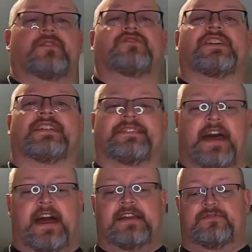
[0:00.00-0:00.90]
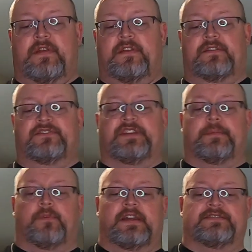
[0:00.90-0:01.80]
use chicken thighs rather than
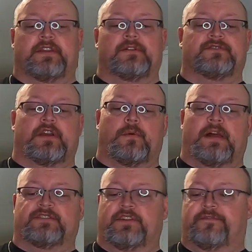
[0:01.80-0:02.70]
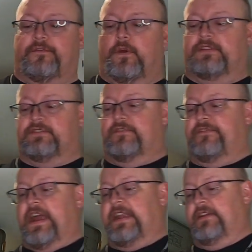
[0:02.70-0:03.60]
chicken breast. I know it's not quite as good for you. It's a little
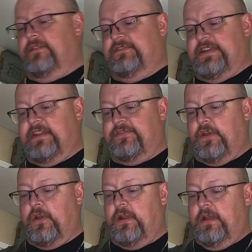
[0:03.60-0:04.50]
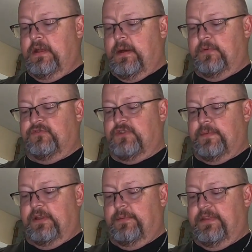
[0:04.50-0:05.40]
fattier, this, that, and the third. I'm gonna
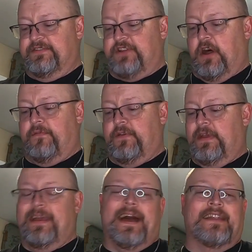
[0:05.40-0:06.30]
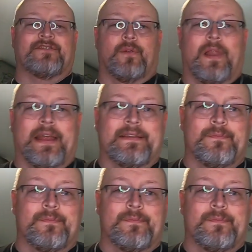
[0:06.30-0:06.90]
trim a little bit of this off. I just don't like